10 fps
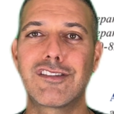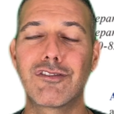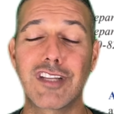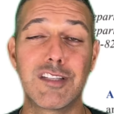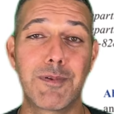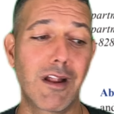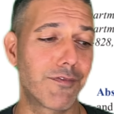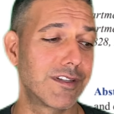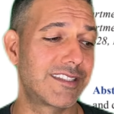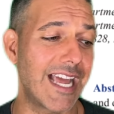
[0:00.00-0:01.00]
years, it's been around
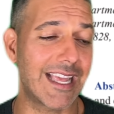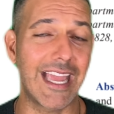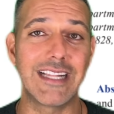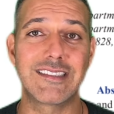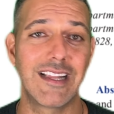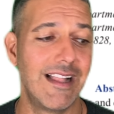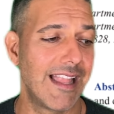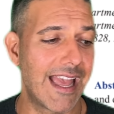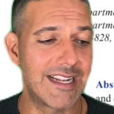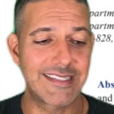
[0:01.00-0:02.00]
for decades.
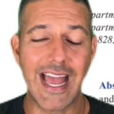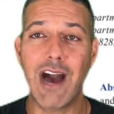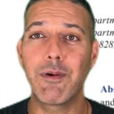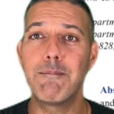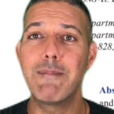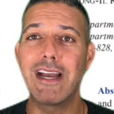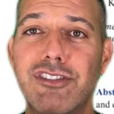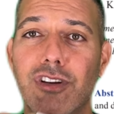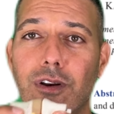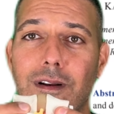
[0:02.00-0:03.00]
And it's how we
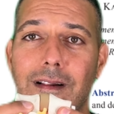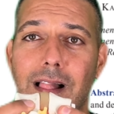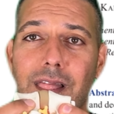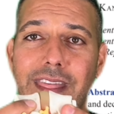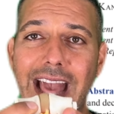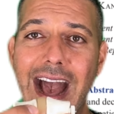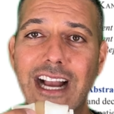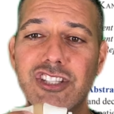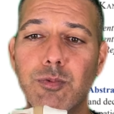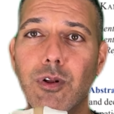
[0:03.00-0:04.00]
measure the
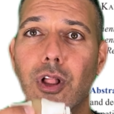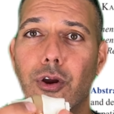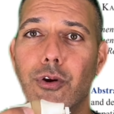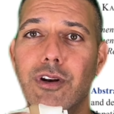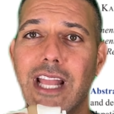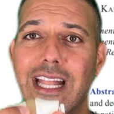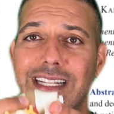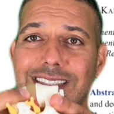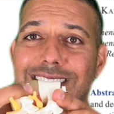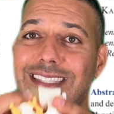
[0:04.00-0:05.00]
actual
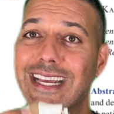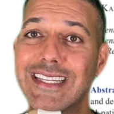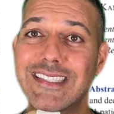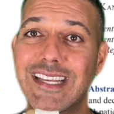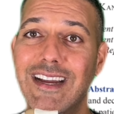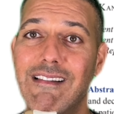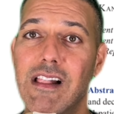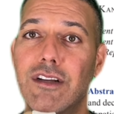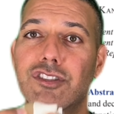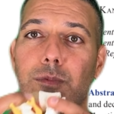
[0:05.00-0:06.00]
herniated disc
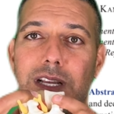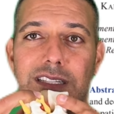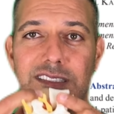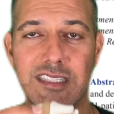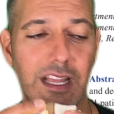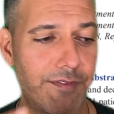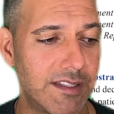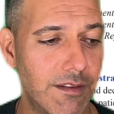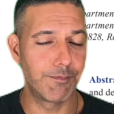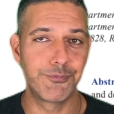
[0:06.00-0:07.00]
so we can see if it